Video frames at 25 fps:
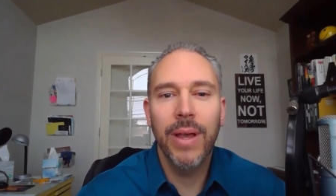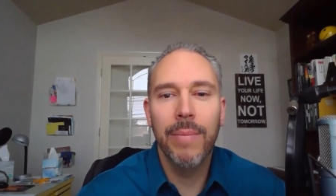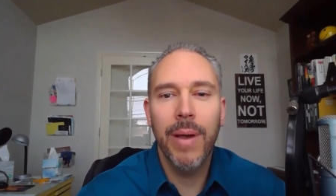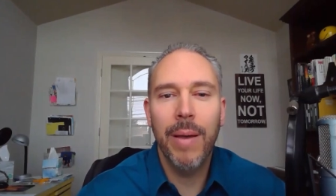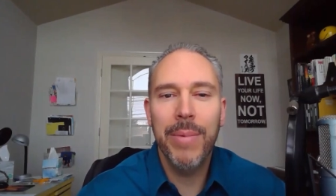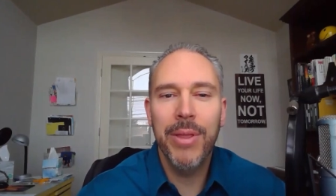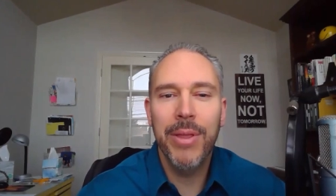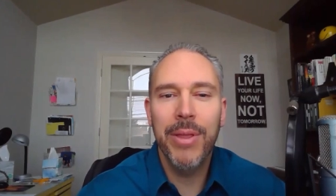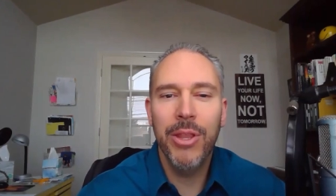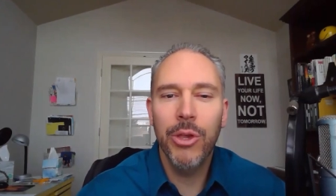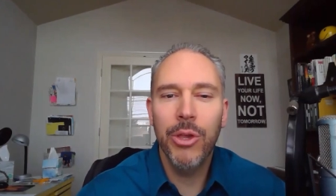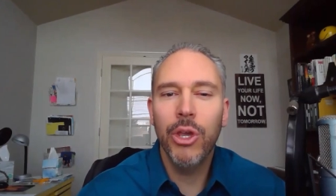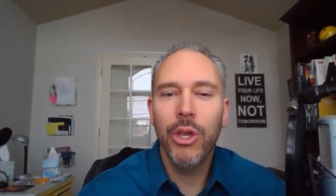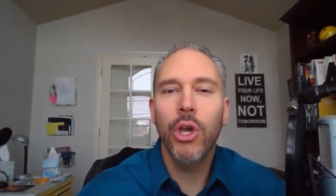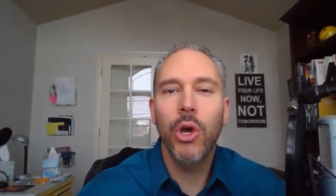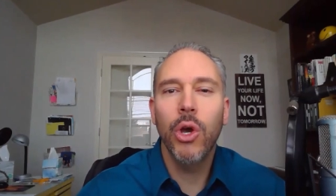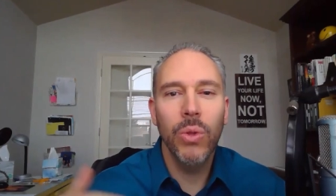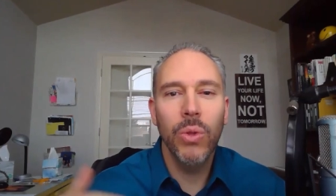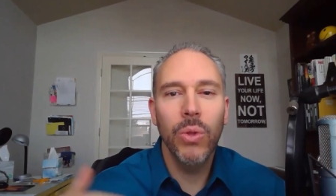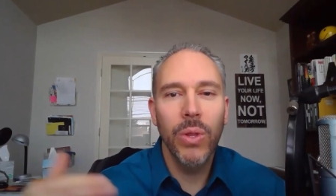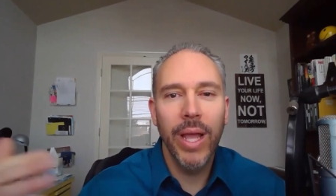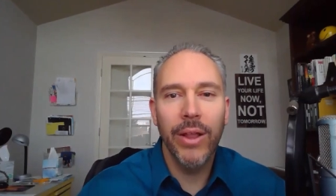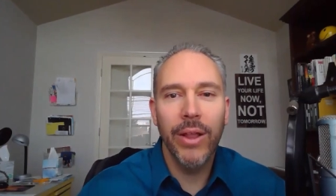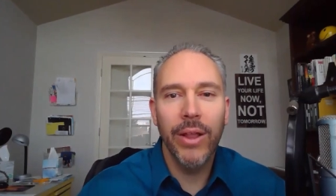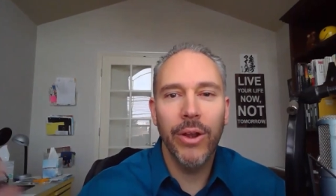I mean, you can go
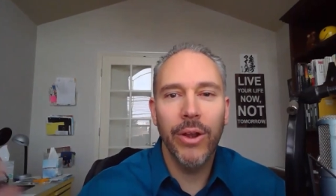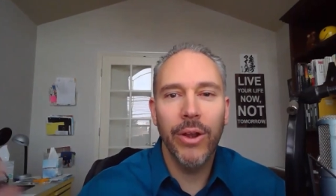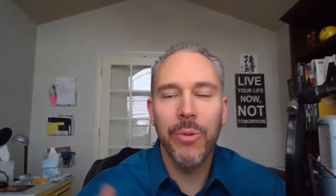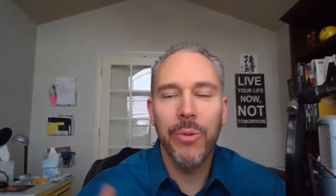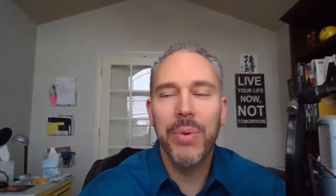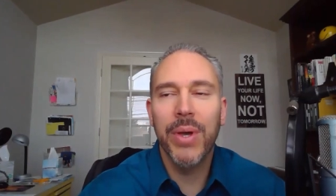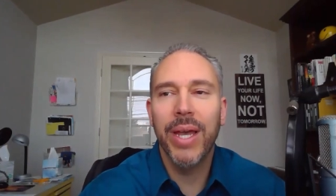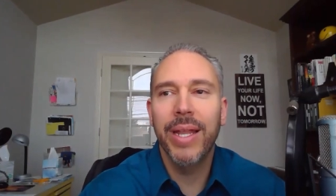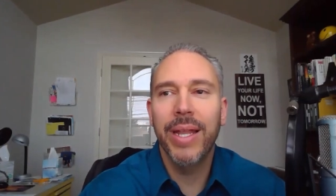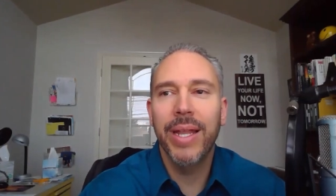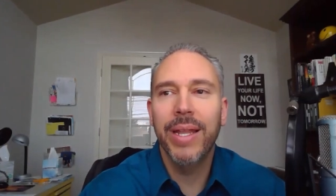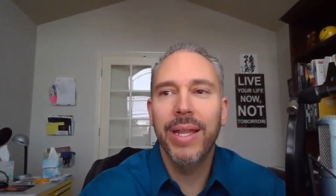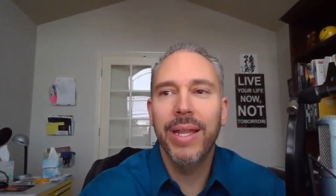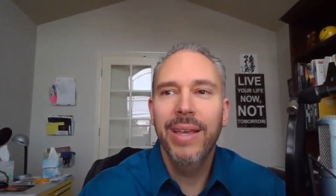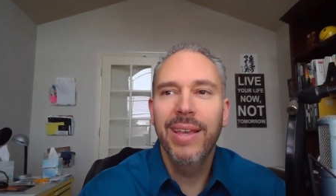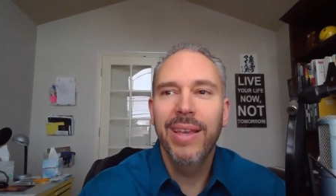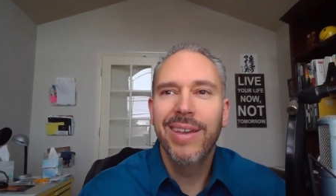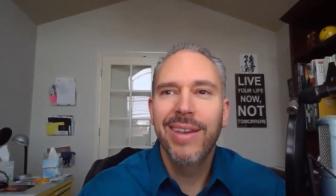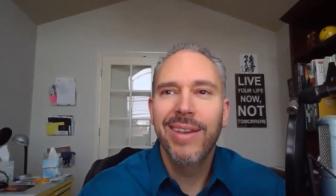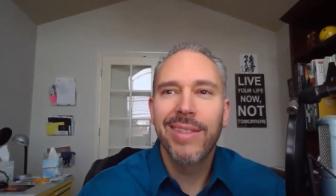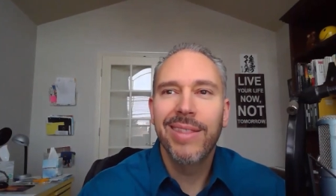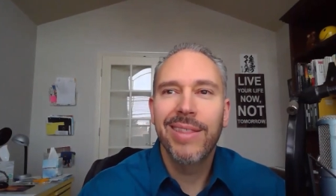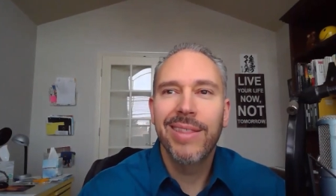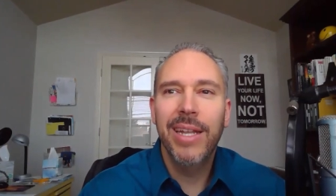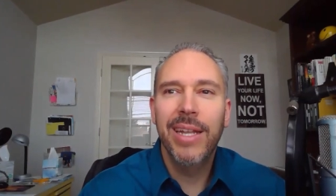later, but
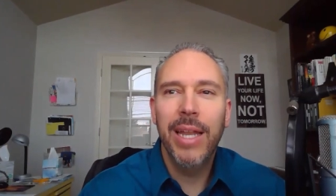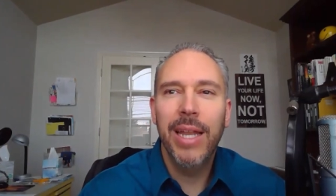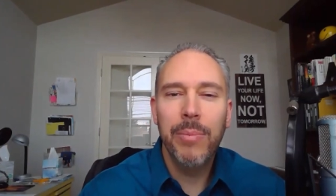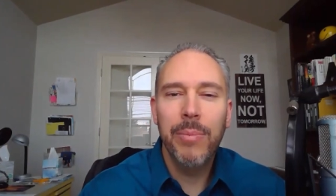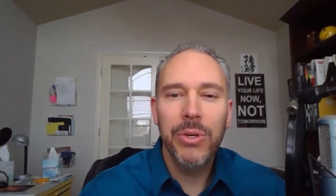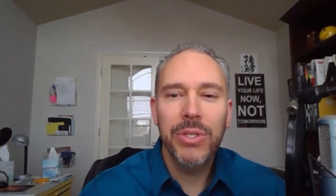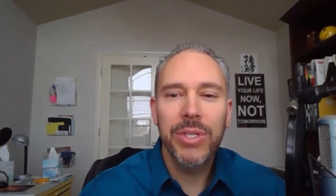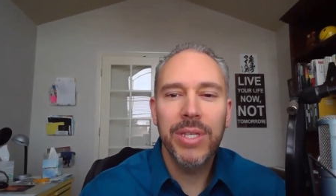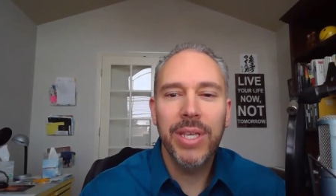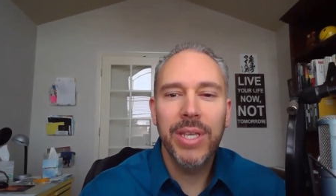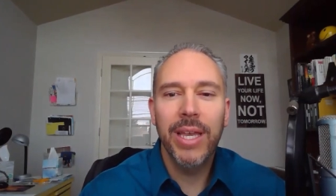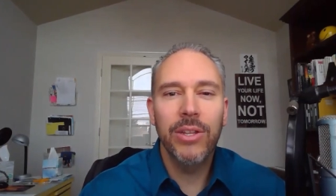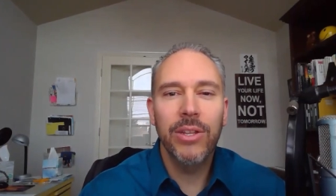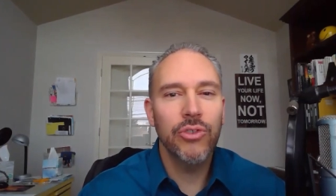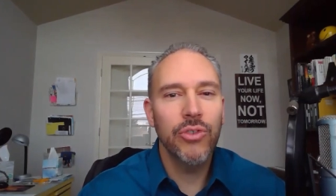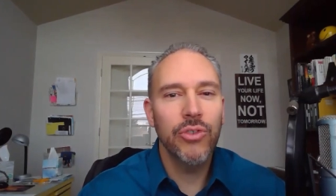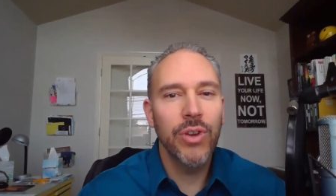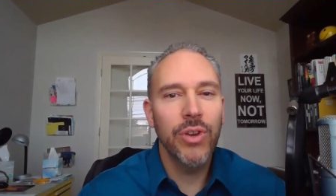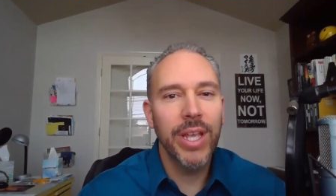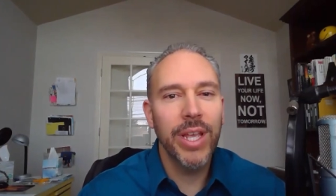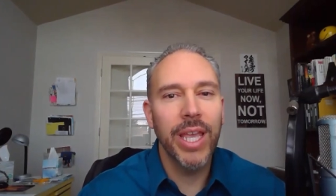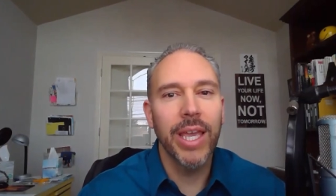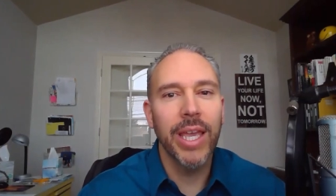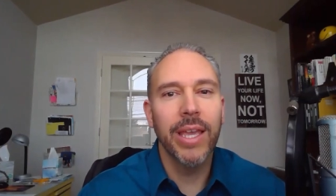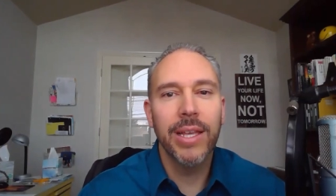the numbers get
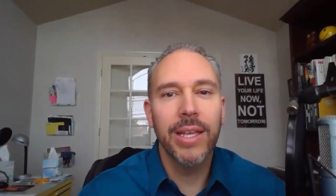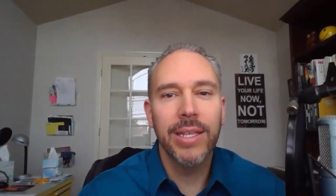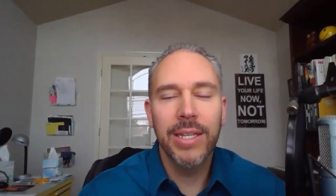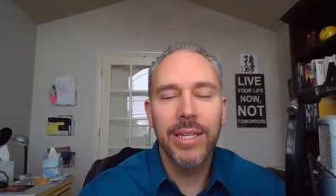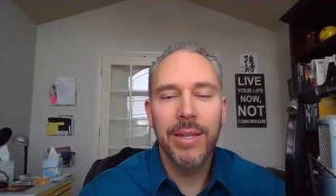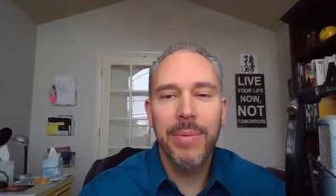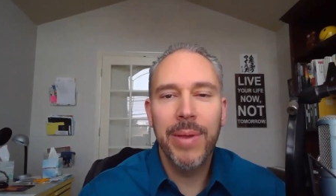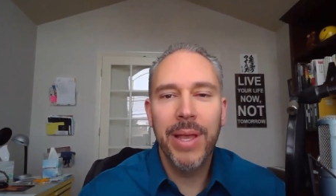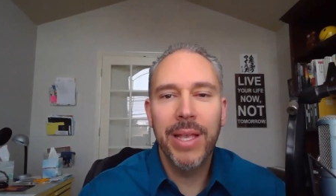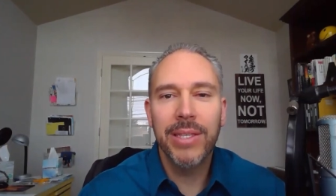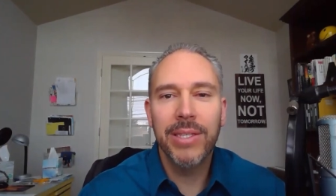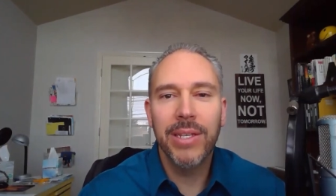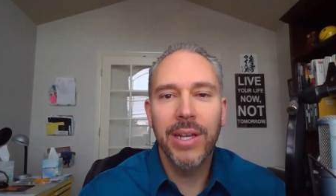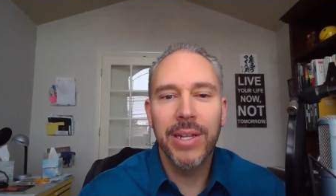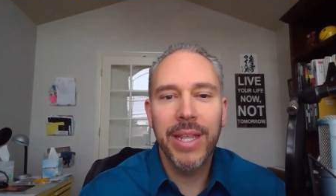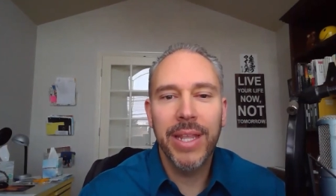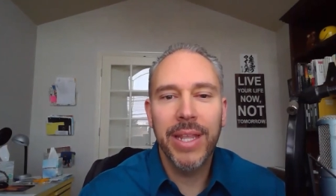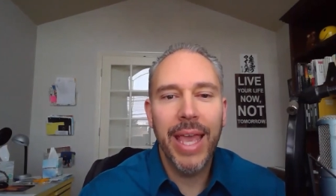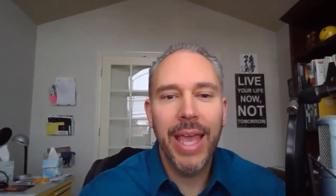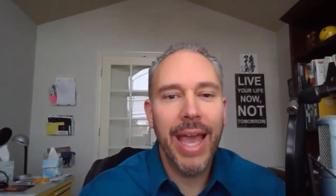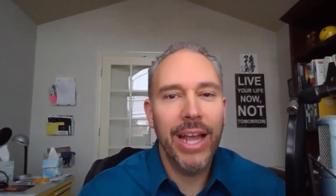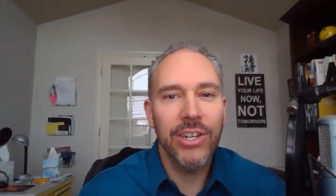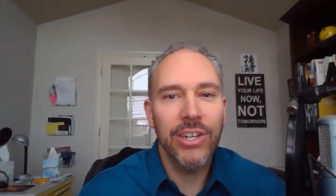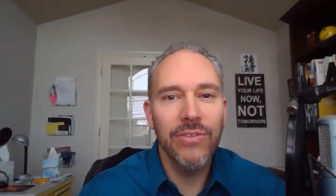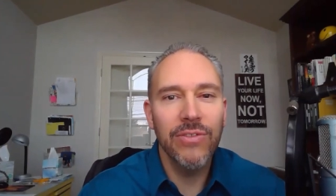tricky because it depends on
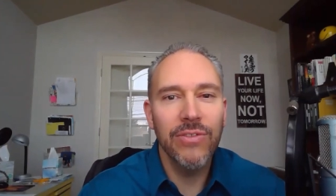cash